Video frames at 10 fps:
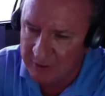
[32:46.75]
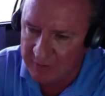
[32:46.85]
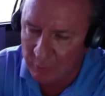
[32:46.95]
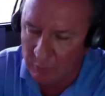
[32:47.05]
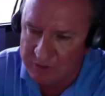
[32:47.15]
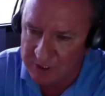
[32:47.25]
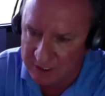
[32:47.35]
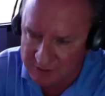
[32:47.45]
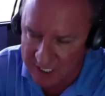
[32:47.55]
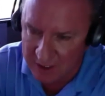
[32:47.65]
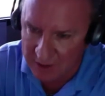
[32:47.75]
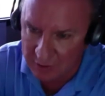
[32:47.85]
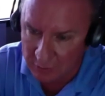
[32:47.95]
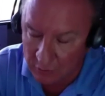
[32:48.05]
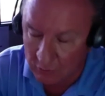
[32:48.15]
and then once the
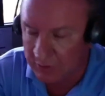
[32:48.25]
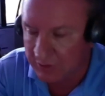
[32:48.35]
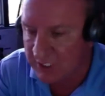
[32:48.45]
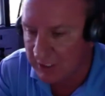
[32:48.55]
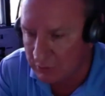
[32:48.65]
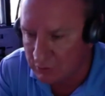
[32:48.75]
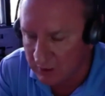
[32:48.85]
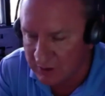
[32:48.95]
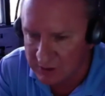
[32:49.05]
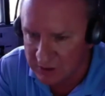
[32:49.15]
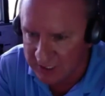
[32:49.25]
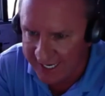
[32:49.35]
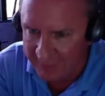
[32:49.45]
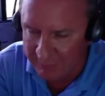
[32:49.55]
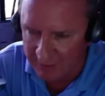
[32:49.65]
executor or executrix is
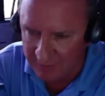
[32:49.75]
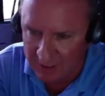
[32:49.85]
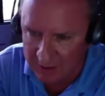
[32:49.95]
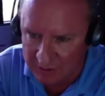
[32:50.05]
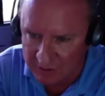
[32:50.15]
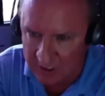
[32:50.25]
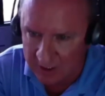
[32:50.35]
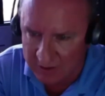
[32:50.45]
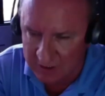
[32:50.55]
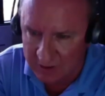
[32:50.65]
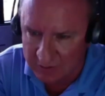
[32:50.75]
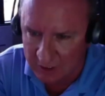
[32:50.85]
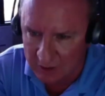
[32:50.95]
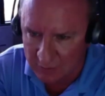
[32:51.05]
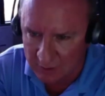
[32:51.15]
named, then they can sign a sales
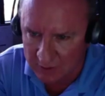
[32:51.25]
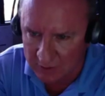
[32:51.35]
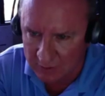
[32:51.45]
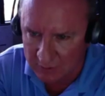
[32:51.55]
contract.